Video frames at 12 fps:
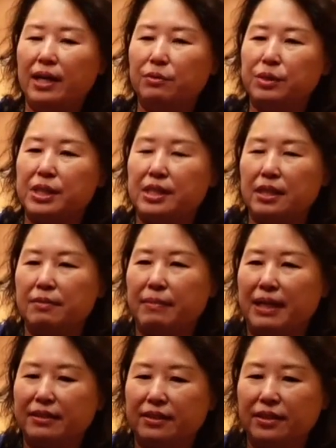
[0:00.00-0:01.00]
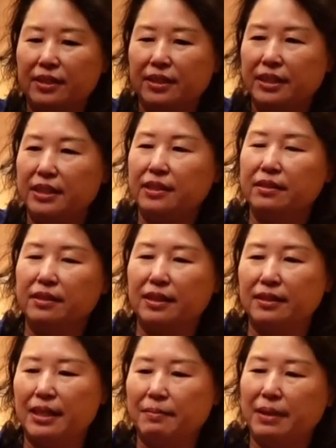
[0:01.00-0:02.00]
I receive my 30,
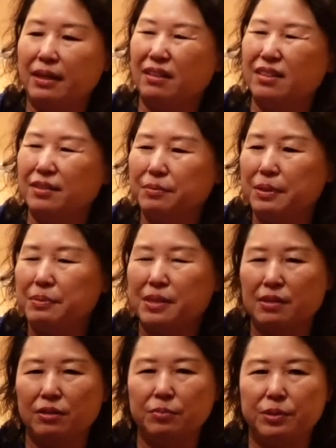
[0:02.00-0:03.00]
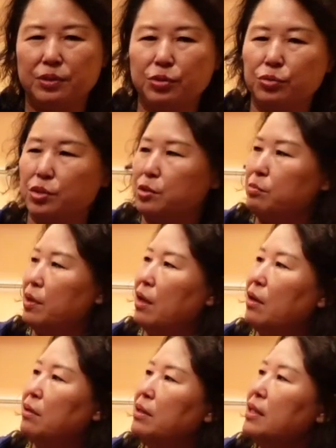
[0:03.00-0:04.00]
and I'm like, oh, maybe it's a little bit too
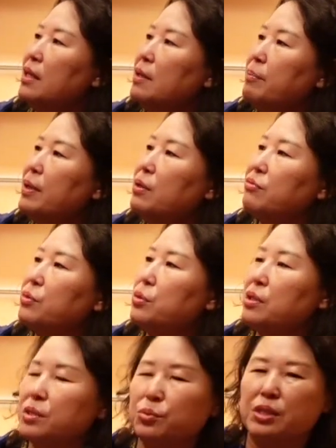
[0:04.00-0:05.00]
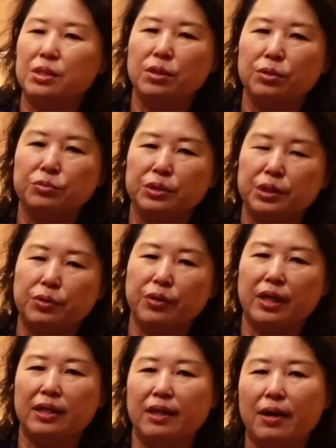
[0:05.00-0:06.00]
small. But of course, with no
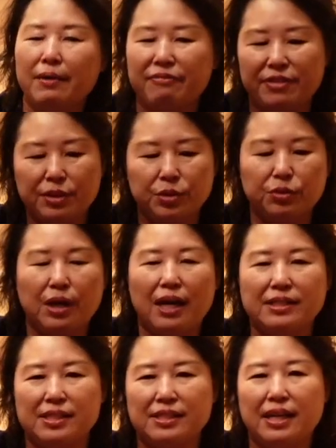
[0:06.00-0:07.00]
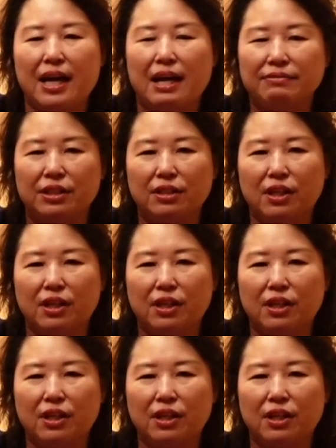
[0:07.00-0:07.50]
regret, I figure out, since I have the